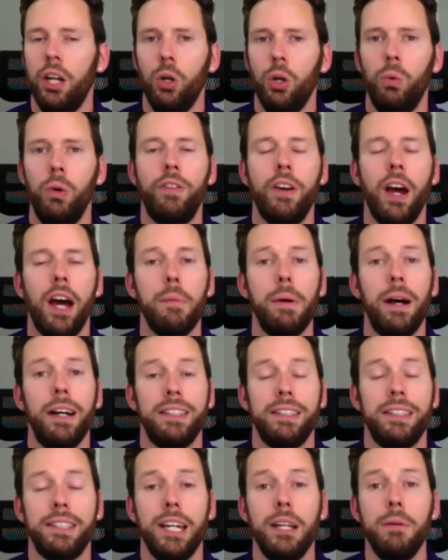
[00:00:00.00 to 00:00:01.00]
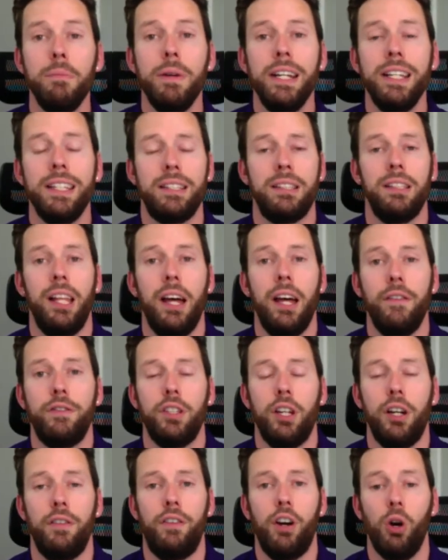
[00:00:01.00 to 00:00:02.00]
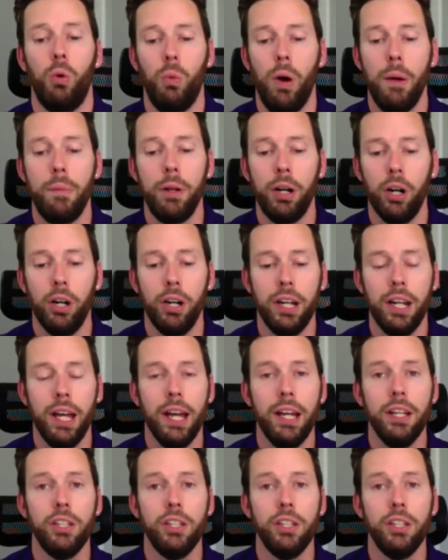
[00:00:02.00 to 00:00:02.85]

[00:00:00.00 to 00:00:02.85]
we've got about 10 minutes left of our webinar today.